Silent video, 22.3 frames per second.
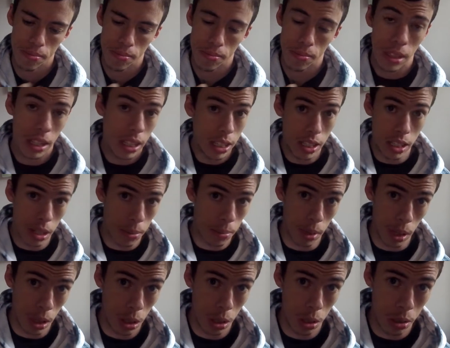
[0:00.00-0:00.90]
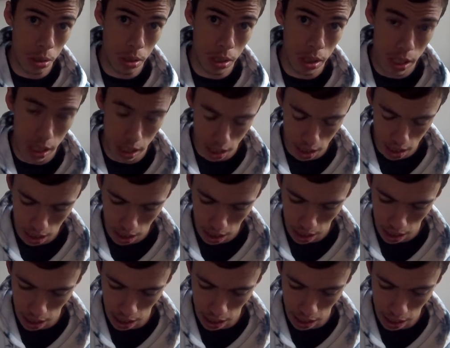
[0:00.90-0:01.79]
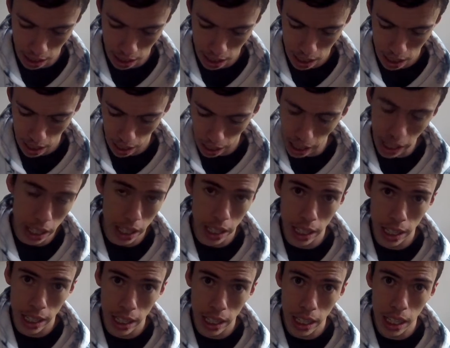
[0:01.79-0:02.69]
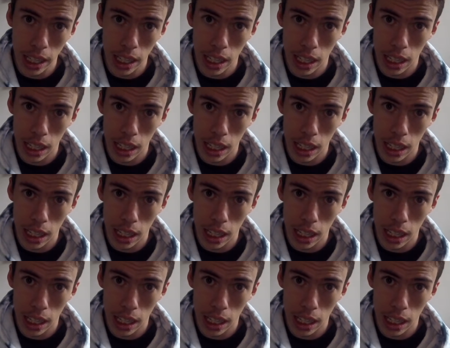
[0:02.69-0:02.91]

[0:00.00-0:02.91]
These can be used in any league